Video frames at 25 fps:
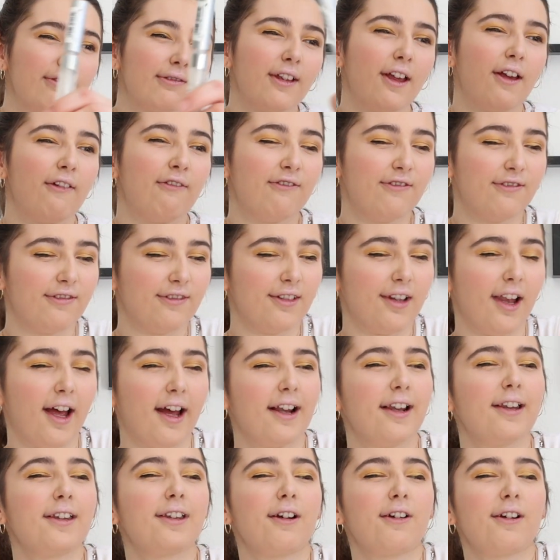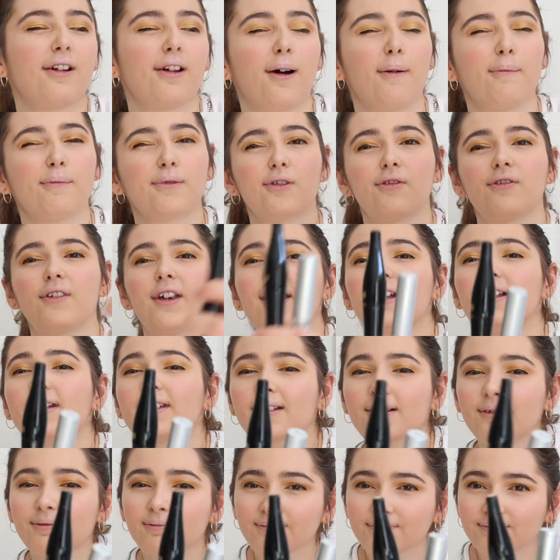if like something comes with
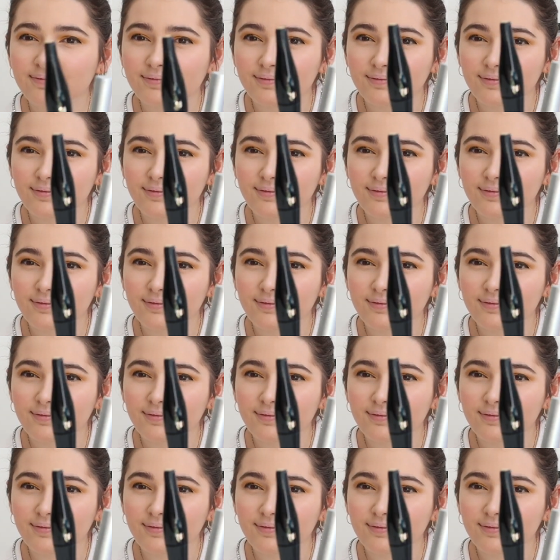this,